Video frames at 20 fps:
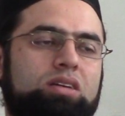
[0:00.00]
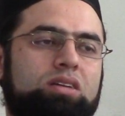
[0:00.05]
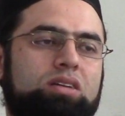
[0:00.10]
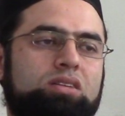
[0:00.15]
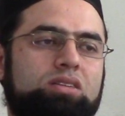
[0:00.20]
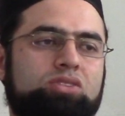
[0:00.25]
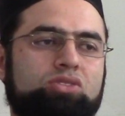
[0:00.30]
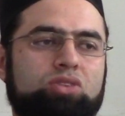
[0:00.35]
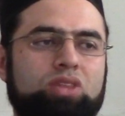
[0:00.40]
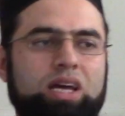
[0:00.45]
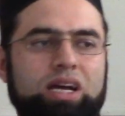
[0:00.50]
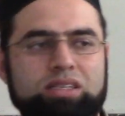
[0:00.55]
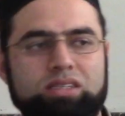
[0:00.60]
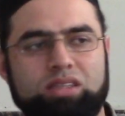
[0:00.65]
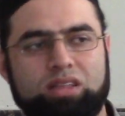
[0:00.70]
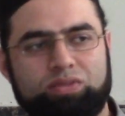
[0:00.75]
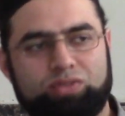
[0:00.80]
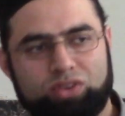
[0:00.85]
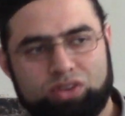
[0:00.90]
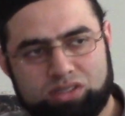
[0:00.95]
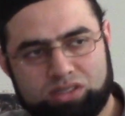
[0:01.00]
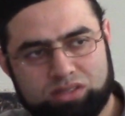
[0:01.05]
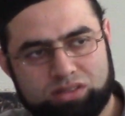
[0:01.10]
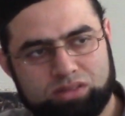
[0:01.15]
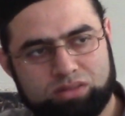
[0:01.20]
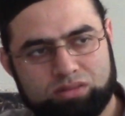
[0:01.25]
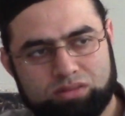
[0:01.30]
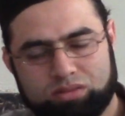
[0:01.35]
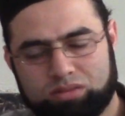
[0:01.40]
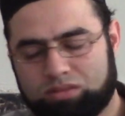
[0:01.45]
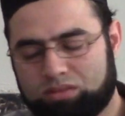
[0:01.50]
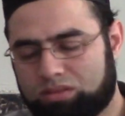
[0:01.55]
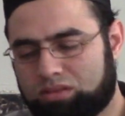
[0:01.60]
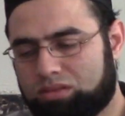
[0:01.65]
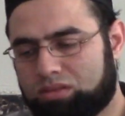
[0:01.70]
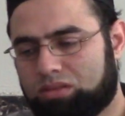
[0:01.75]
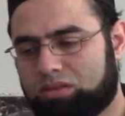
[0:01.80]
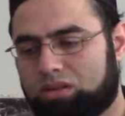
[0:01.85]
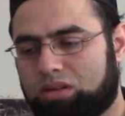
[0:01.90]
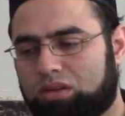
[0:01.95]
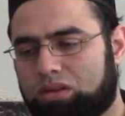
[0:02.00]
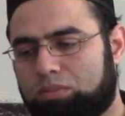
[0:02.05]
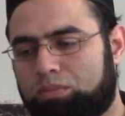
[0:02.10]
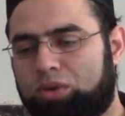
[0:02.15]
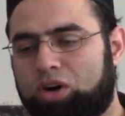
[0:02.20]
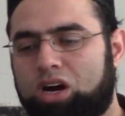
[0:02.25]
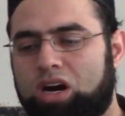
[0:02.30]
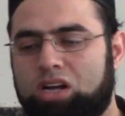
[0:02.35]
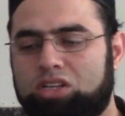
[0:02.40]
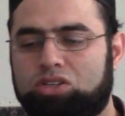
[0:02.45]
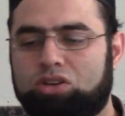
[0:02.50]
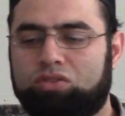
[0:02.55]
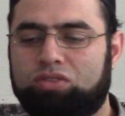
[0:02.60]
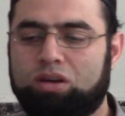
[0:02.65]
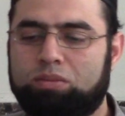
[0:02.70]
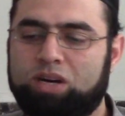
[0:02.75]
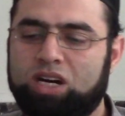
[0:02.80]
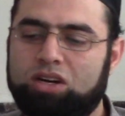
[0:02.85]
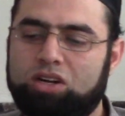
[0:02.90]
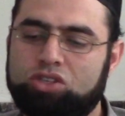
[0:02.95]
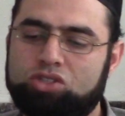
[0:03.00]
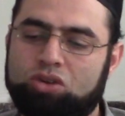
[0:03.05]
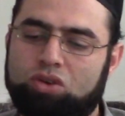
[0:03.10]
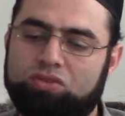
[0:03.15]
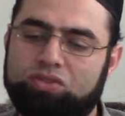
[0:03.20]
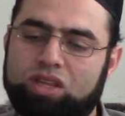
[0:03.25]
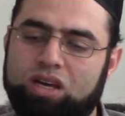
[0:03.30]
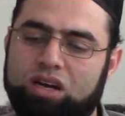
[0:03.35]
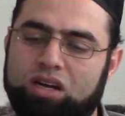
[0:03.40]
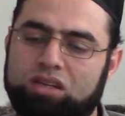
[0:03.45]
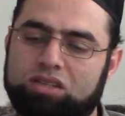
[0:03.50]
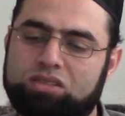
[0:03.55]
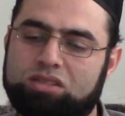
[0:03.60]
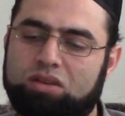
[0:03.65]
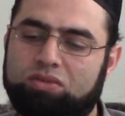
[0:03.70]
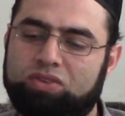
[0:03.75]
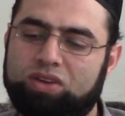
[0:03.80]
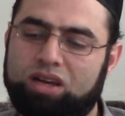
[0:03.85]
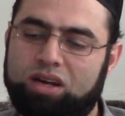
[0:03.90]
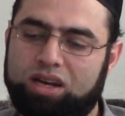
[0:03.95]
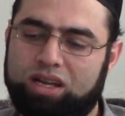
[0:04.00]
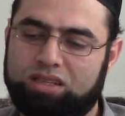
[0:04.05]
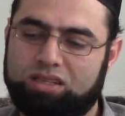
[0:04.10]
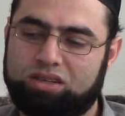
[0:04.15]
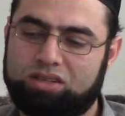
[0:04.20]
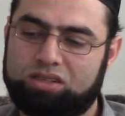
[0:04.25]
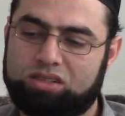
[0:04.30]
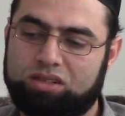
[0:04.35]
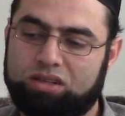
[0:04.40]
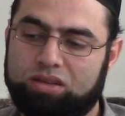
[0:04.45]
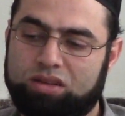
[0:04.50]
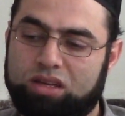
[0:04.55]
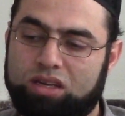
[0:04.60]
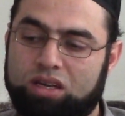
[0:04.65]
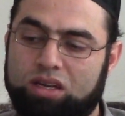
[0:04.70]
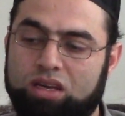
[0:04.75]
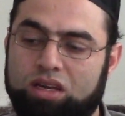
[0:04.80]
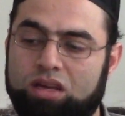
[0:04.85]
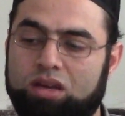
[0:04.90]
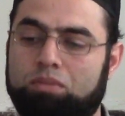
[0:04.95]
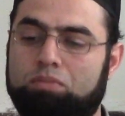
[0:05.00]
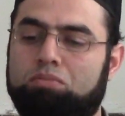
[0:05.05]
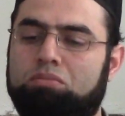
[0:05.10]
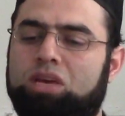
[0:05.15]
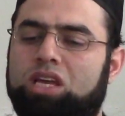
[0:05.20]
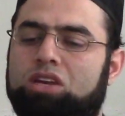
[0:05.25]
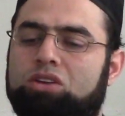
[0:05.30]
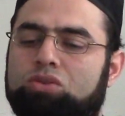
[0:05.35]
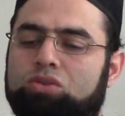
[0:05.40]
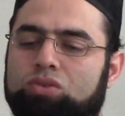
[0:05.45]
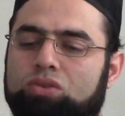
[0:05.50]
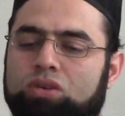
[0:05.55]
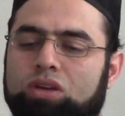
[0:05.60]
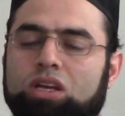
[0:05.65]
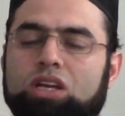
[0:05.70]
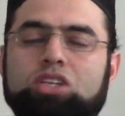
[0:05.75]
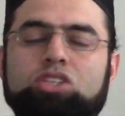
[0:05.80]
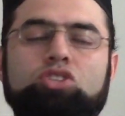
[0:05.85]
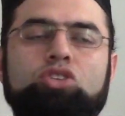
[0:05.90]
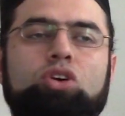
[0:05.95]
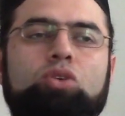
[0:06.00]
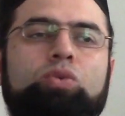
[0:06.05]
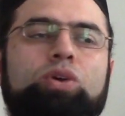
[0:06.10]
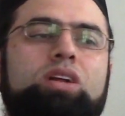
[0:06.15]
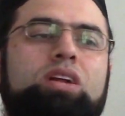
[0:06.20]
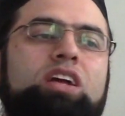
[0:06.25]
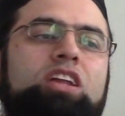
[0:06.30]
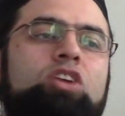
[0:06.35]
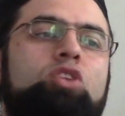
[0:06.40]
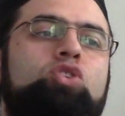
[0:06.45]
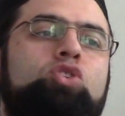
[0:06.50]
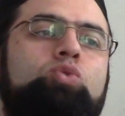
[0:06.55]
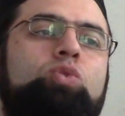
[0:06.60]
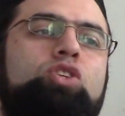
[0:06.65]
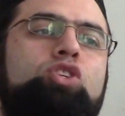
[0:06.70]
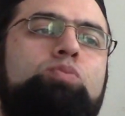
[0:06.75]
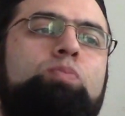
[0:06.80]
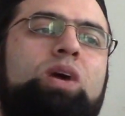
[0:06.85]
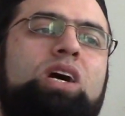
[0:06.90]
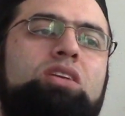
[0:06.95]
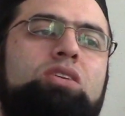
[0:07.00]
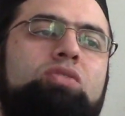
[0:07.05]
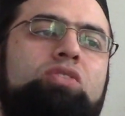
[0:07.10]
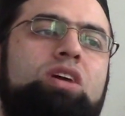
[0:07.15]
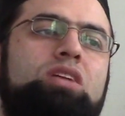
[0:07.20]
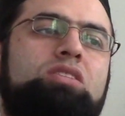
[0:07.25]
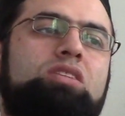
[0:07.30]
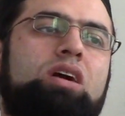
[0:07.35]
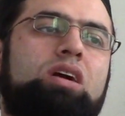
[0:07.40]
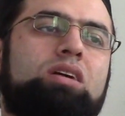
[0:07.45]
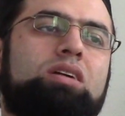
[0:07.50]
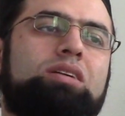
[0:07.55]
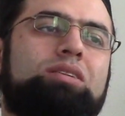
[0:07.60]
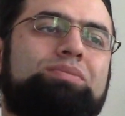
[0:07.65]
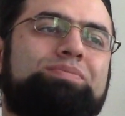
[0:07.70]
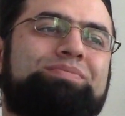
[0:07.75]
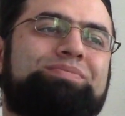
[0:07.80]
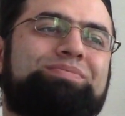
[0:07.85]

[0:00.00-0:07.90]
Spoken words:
So that's the first part of the makhraj of the safir letter. Minhu. So we're going to use which part of the tongue?